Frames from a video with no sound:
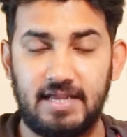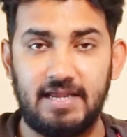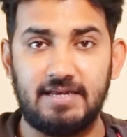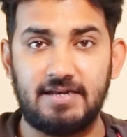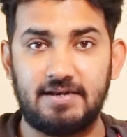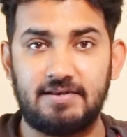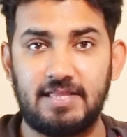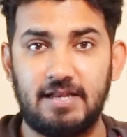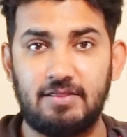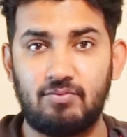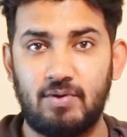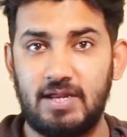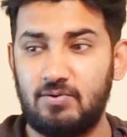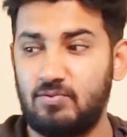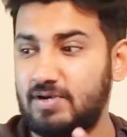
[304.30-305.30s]
I hate it.
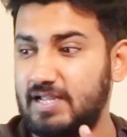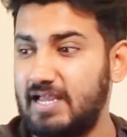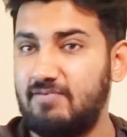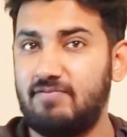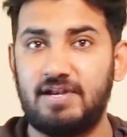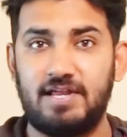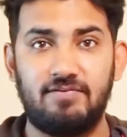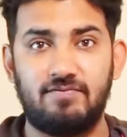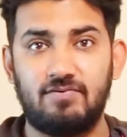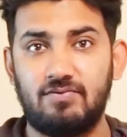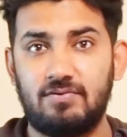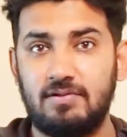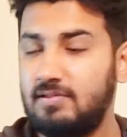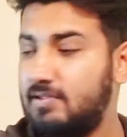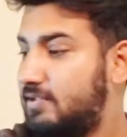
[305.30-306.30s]
That's why I don't have an
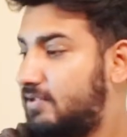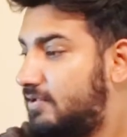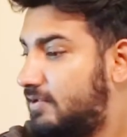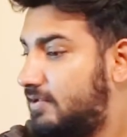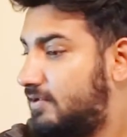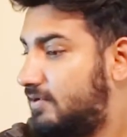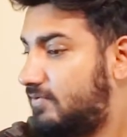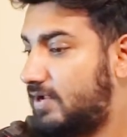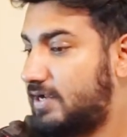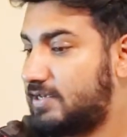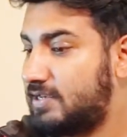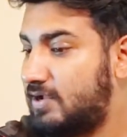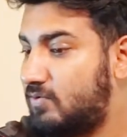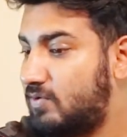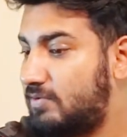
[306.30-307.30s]
iPhone.
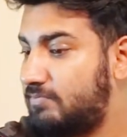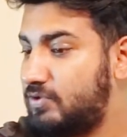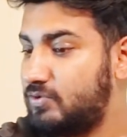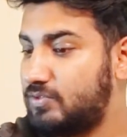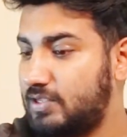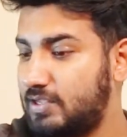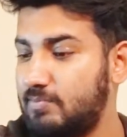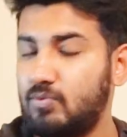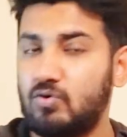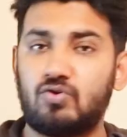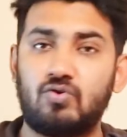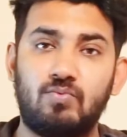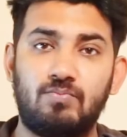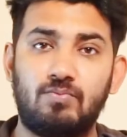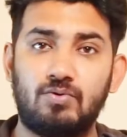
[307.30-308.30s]
Right now, I'm using a
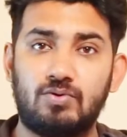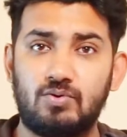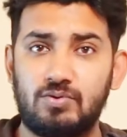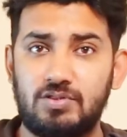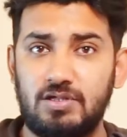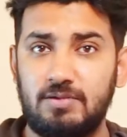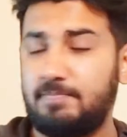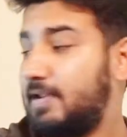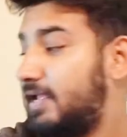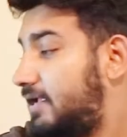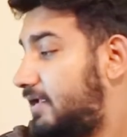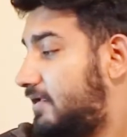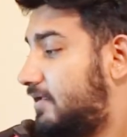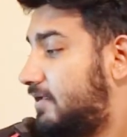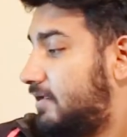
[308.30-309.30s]
Moto, Moto Z
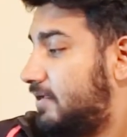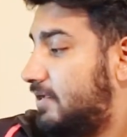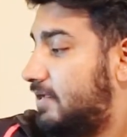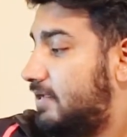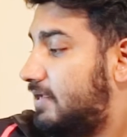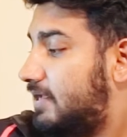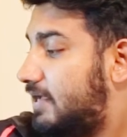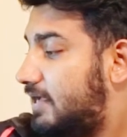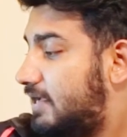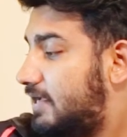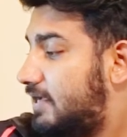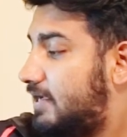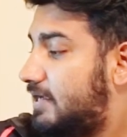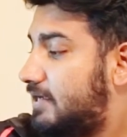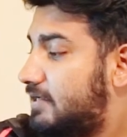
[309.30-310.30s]
Play
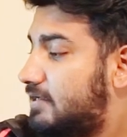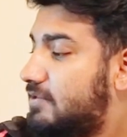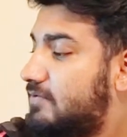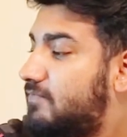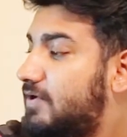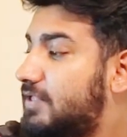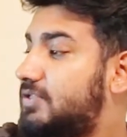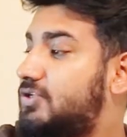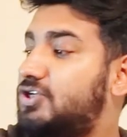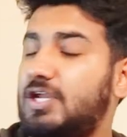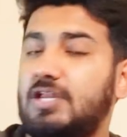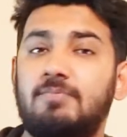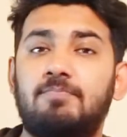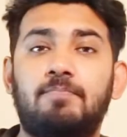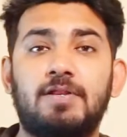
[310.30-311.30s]
and the first
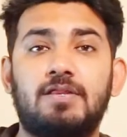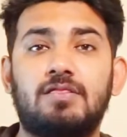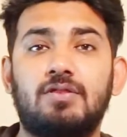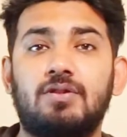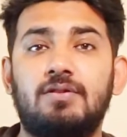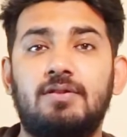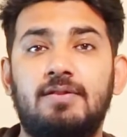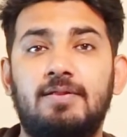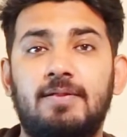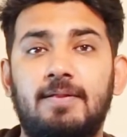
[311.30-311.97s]
gen Pixel.